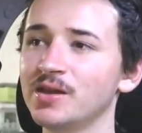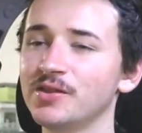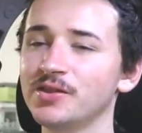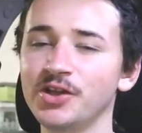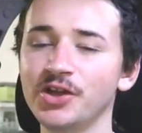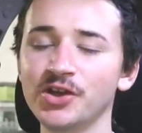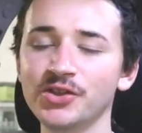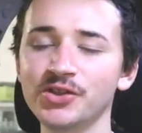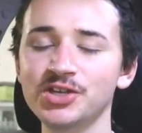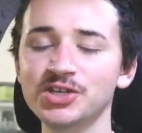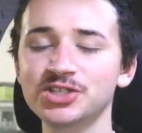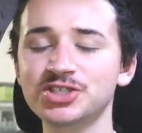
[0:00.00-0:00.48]

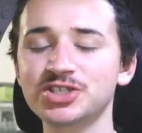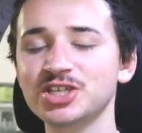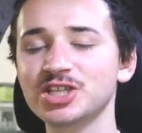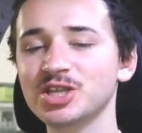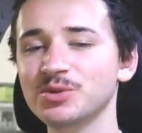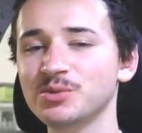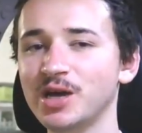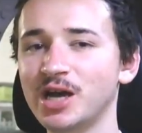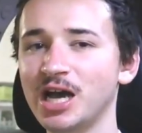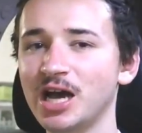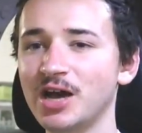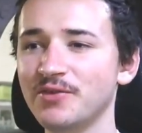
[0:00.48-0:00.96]
The only issue
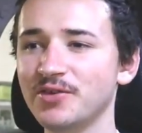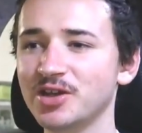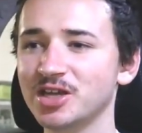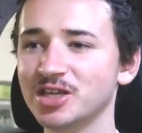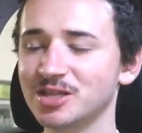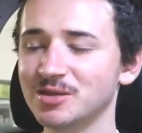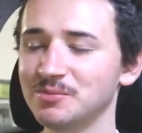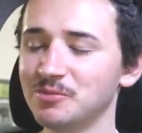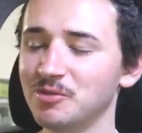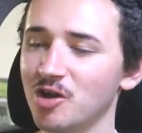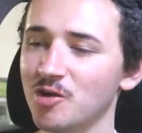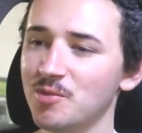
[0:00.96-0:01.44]
that we're having
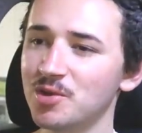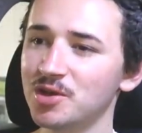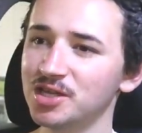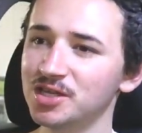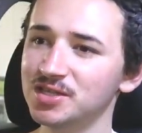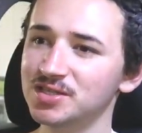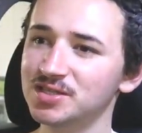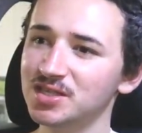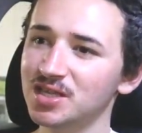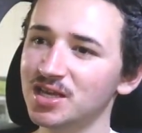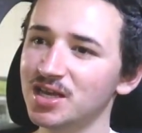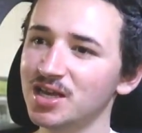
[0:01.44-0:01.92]
at the moment
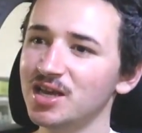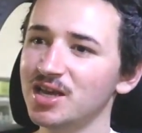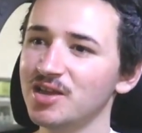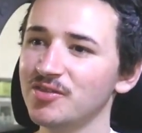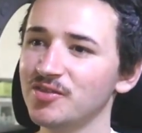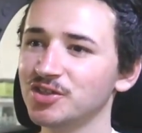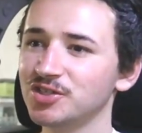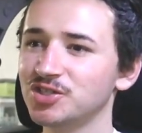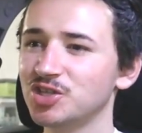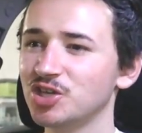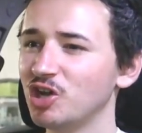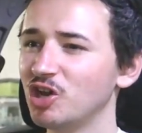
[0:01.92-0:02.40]
is
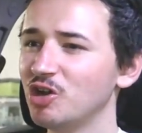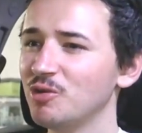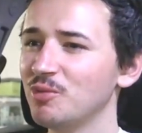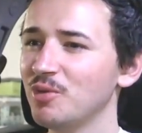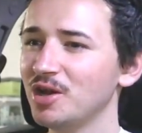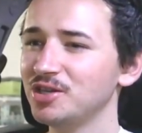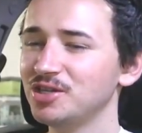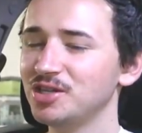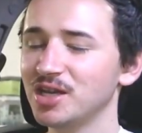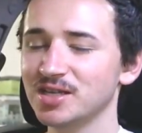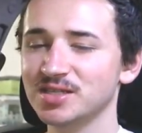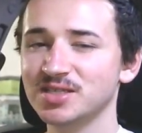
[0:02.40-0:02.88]
the
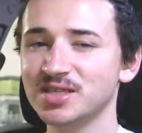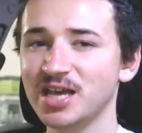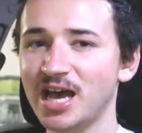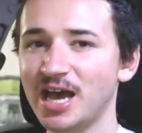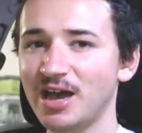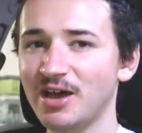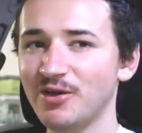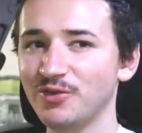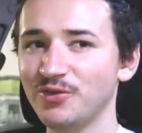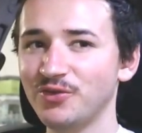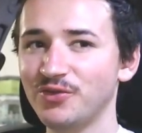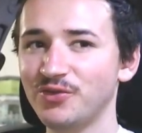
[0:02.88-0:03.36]
turbo does
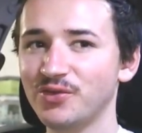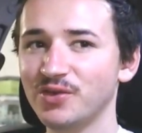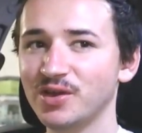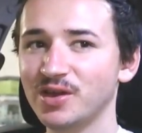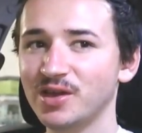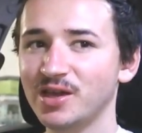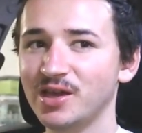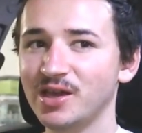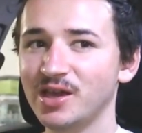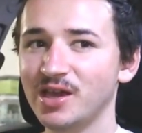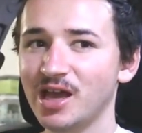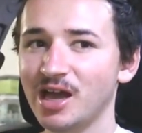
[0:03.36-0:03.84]
have
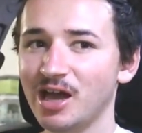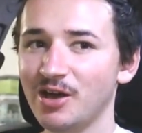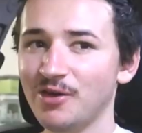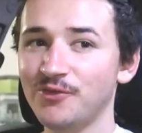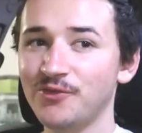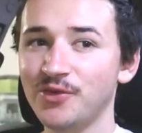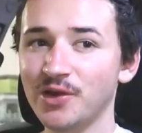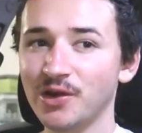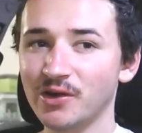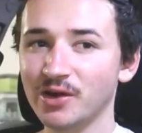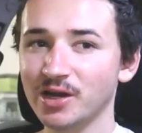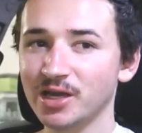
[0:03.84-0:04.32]
a
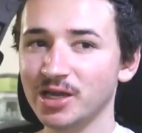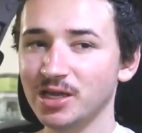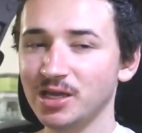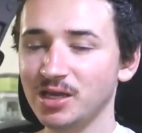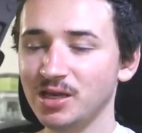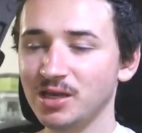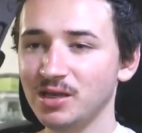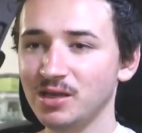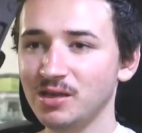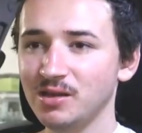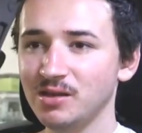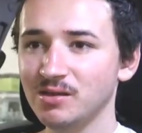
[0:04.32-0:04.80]

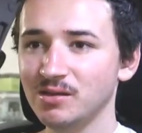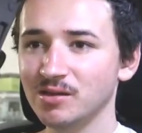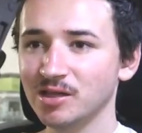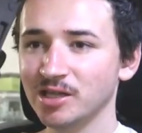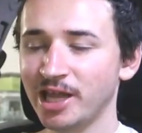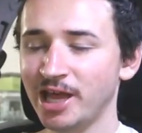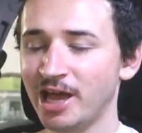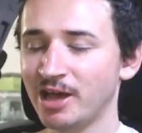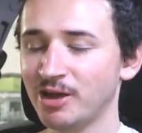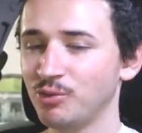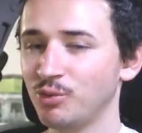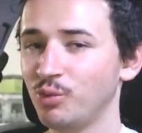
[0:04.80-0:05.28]
very
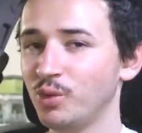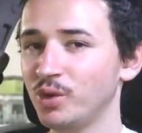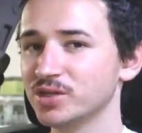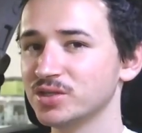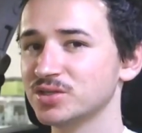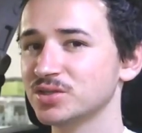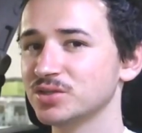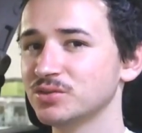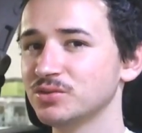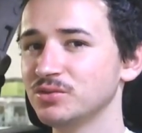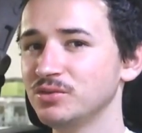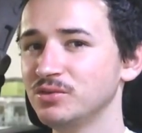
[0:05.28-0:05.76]
loud
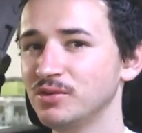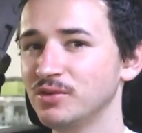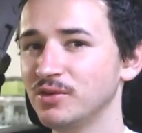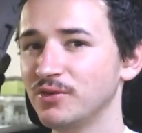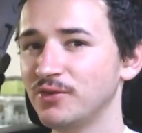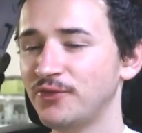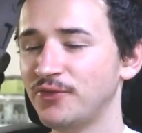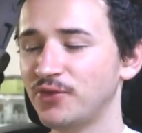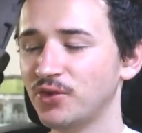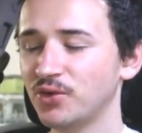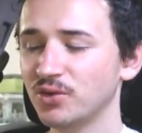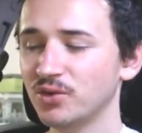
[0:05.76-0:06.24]
whistle
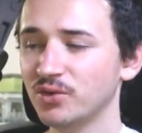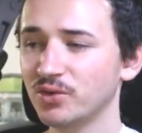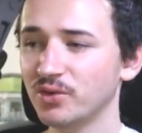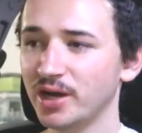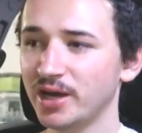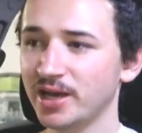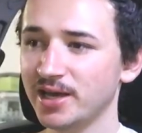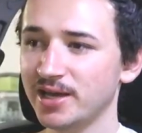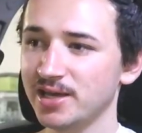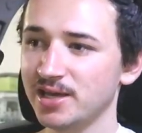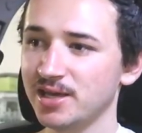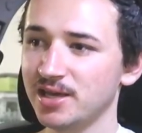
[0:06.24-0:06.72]
for
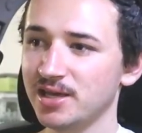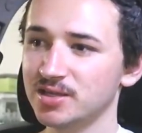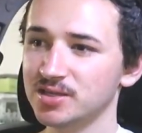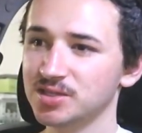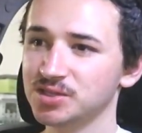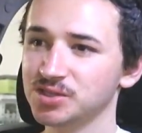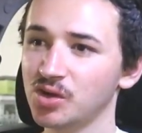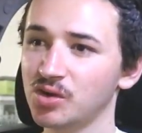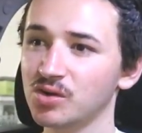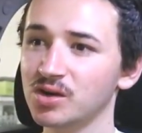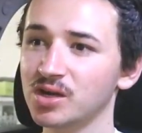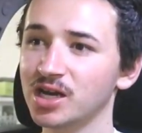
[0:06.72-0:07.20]
a
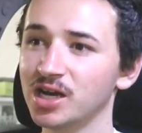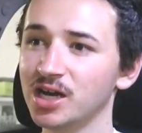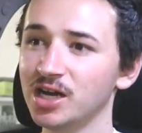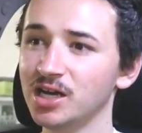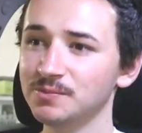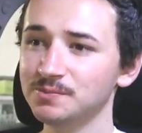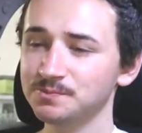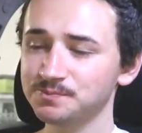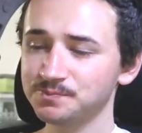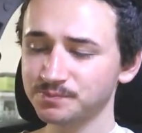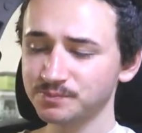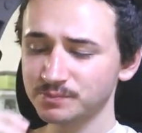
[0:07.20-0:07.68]
stock
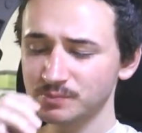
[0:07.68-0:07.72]
car.